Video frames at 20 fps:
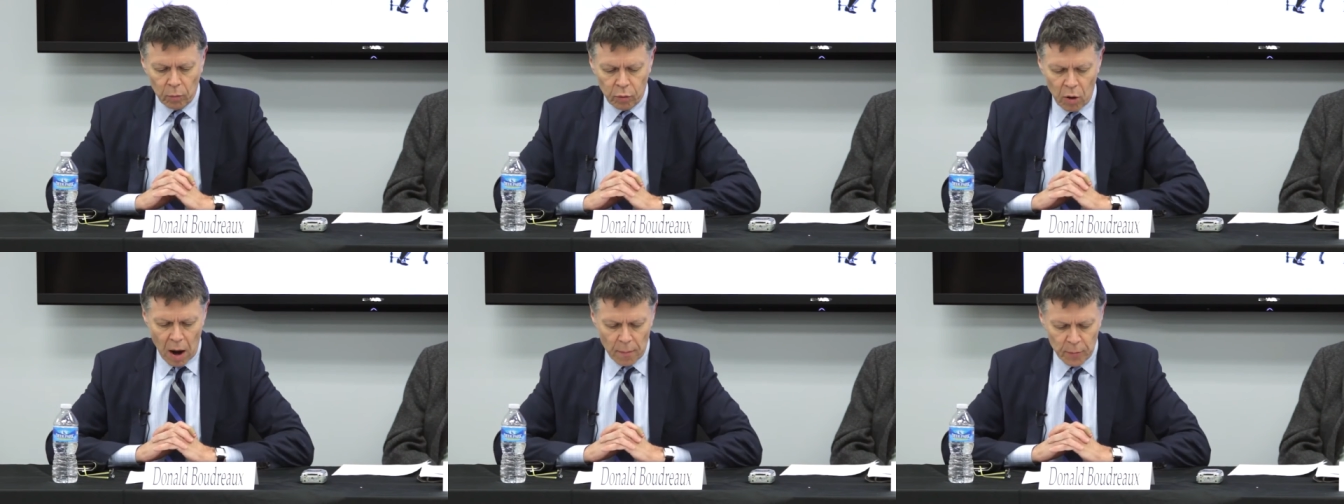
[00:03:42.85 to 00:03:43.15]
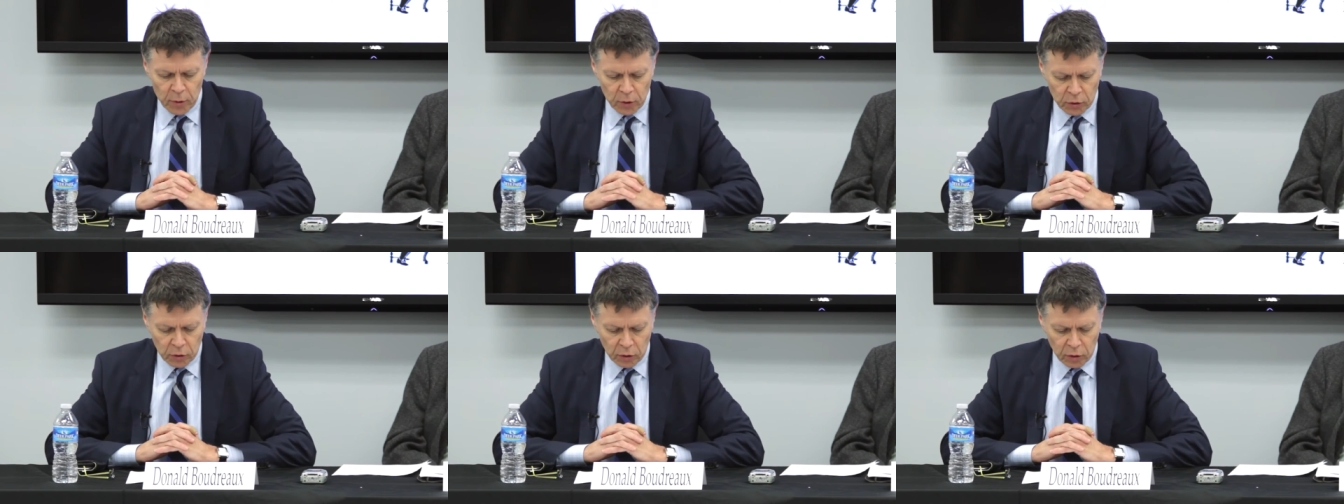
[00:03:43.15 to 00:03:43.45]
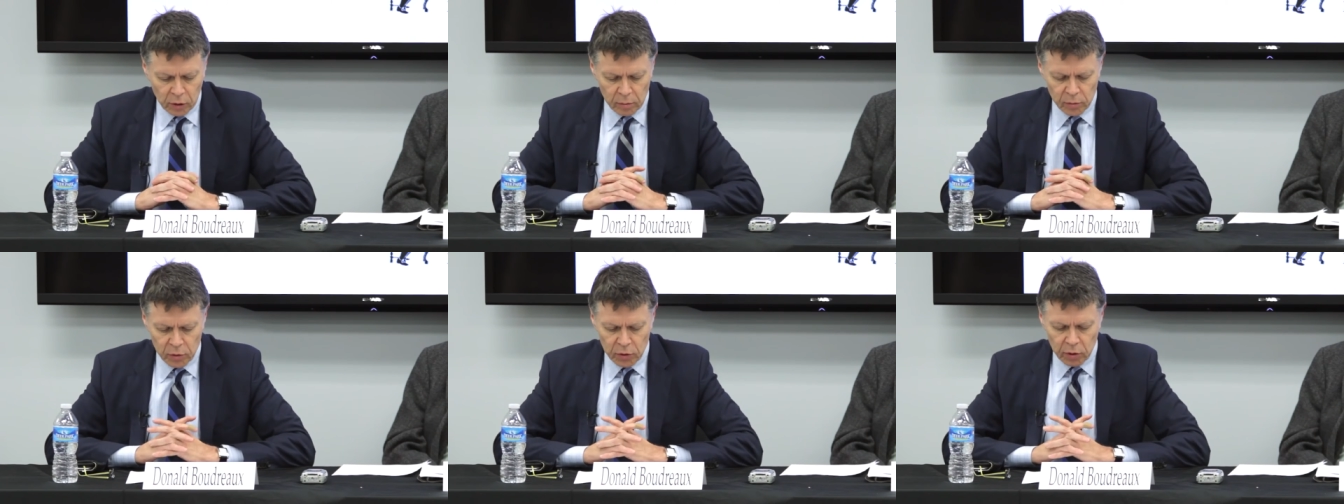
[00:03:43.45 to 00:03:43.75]
proper
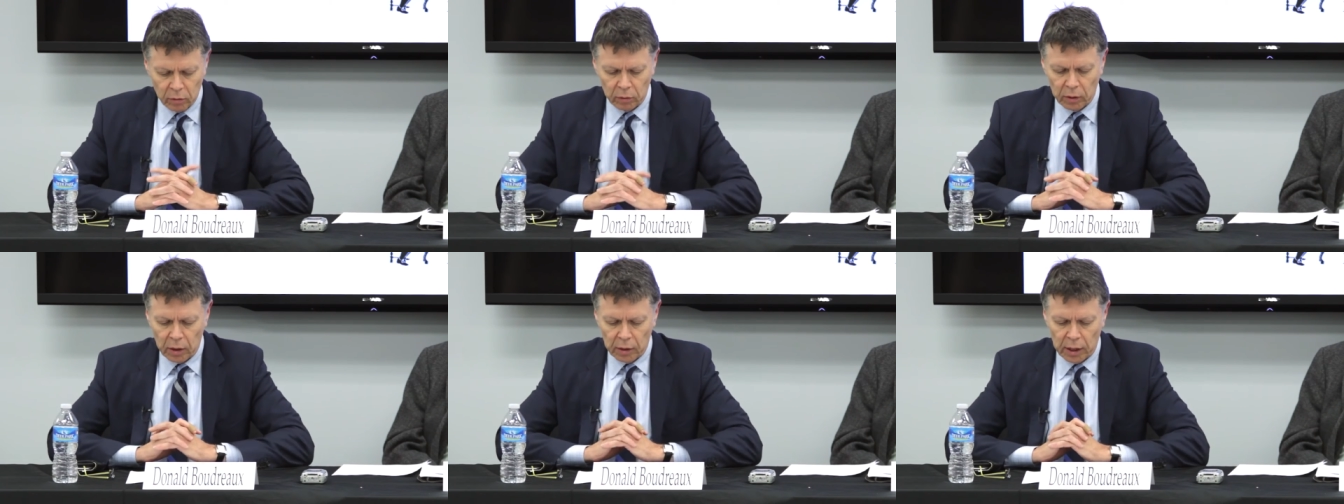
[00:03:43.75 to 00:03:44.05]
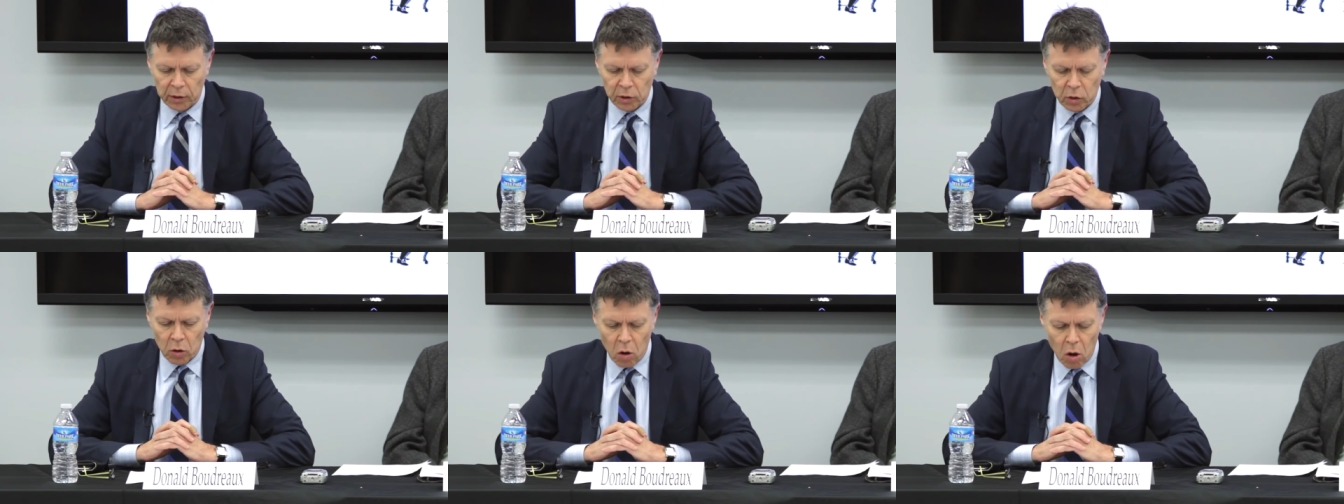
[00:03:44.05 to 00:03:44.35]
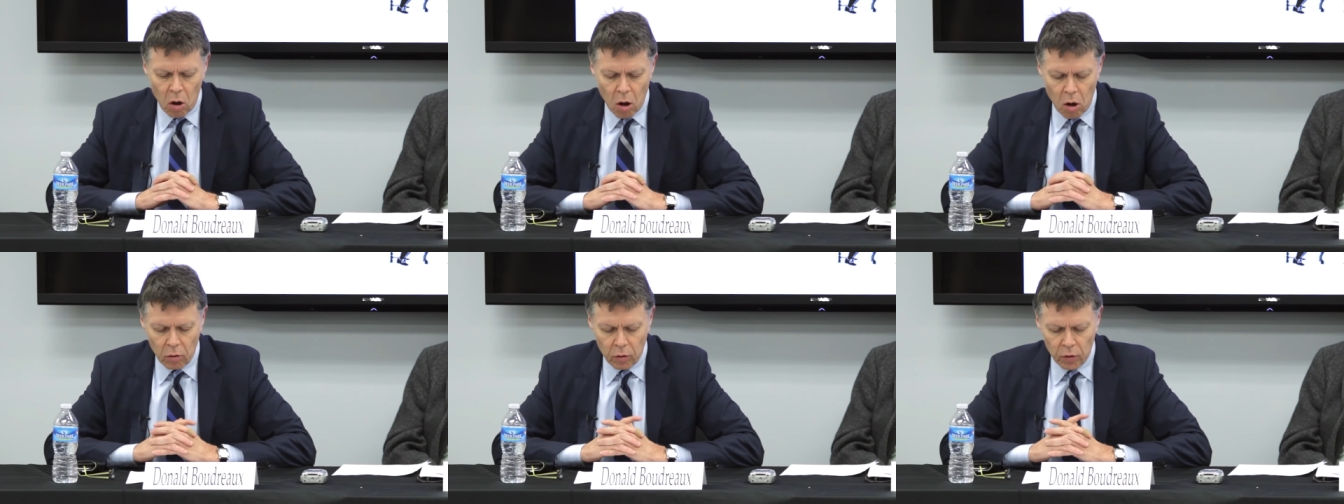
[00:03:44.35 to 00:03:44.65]
terms, so let's
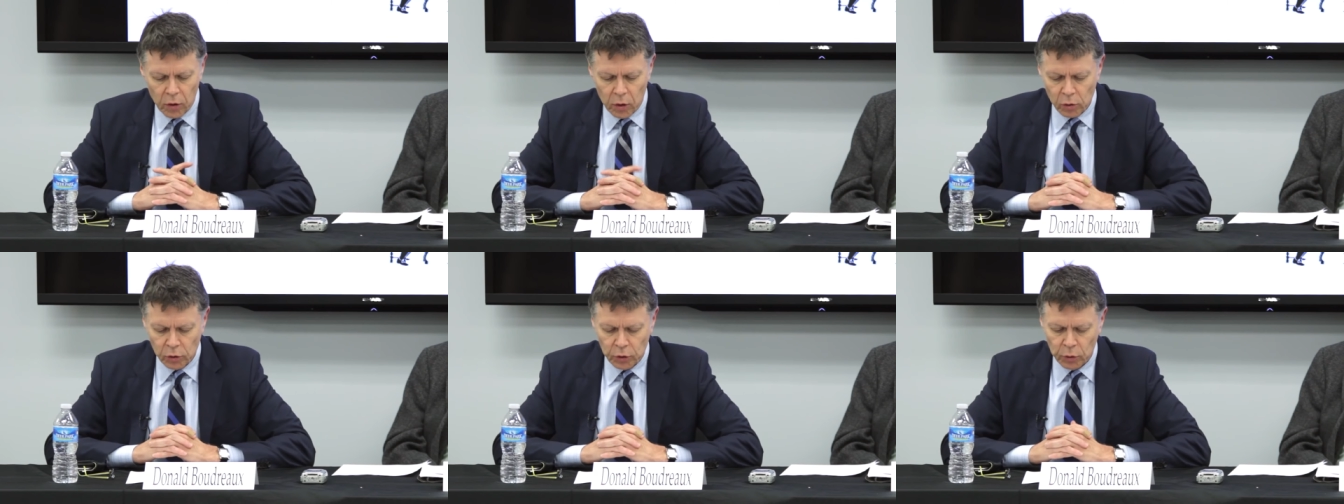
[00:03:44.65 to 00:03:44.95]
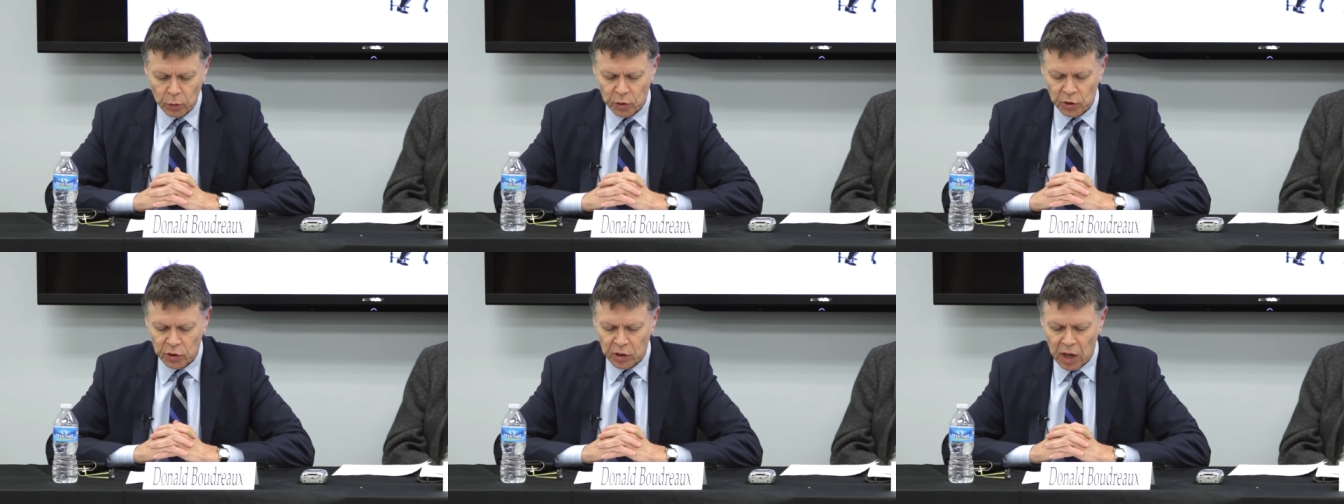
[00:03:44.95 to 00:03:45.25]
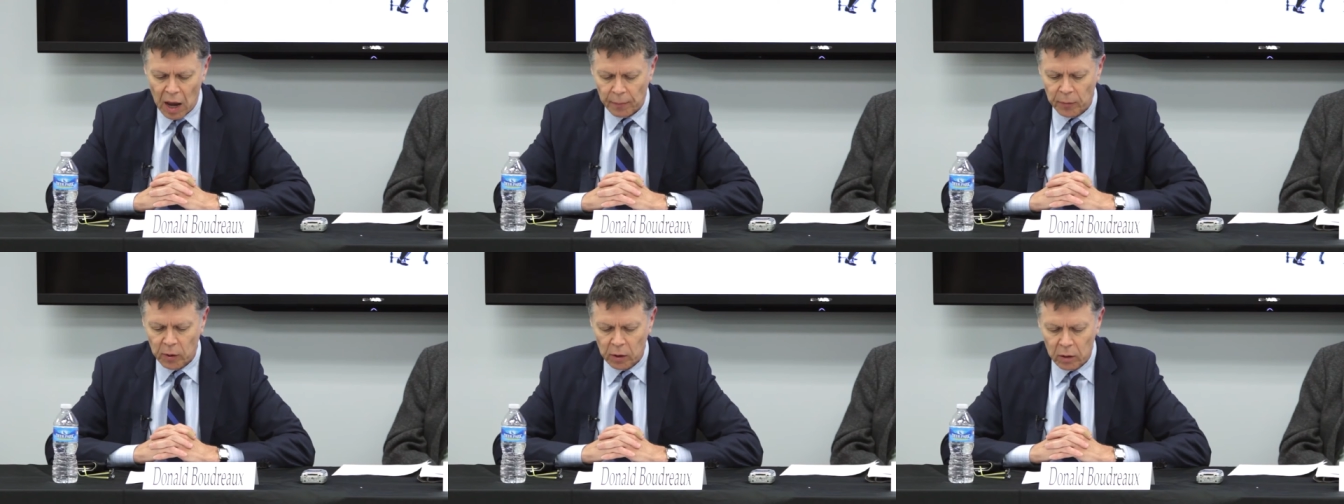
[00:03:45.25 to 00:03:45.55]
call those who are
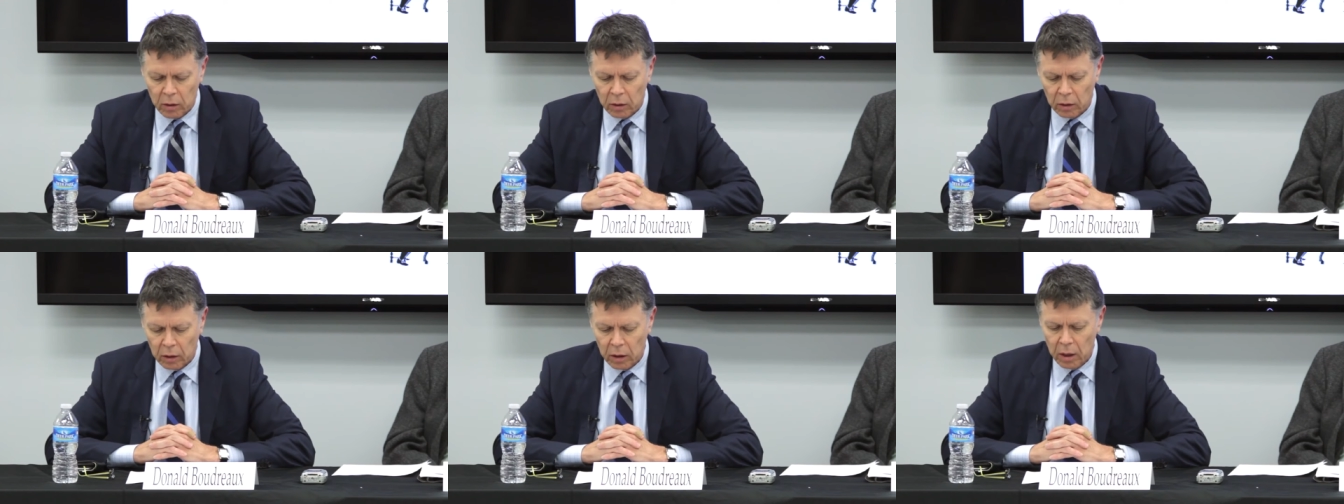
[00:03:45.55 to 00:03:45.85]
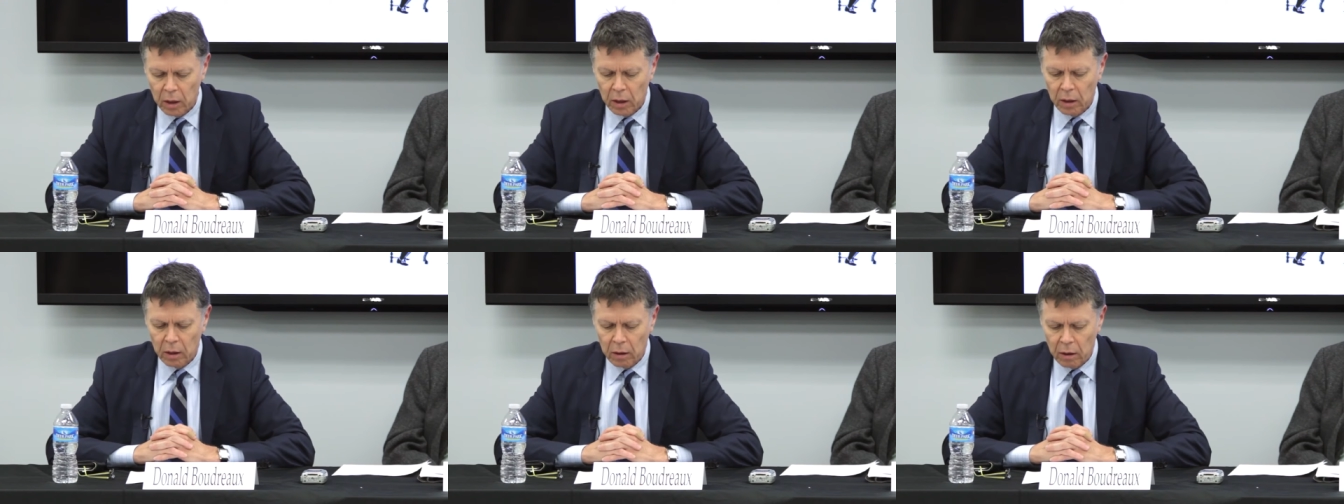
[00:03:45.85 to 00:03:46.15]
skeptical